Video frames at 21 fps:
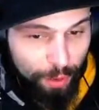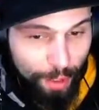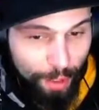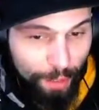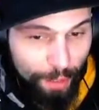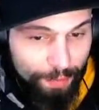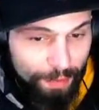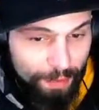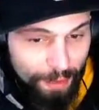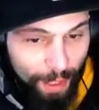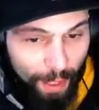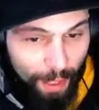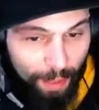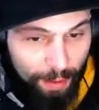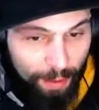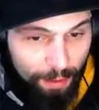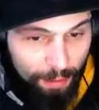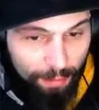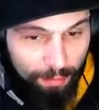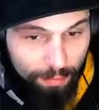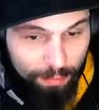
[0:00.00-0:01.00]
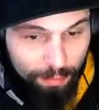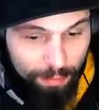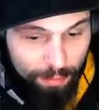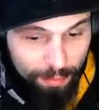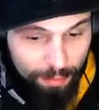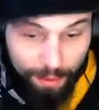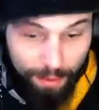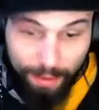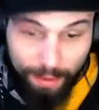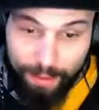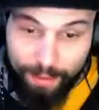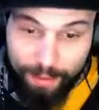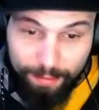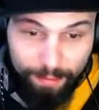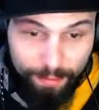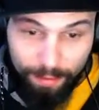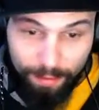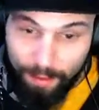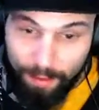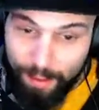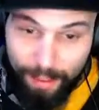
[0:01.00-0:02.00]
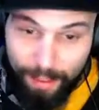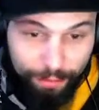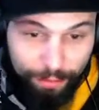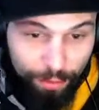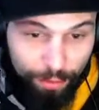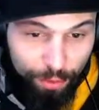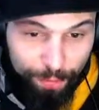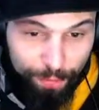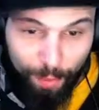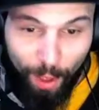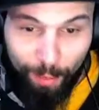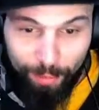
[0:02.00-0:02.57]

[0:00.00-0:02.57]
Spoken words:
of attack and he gets those bombs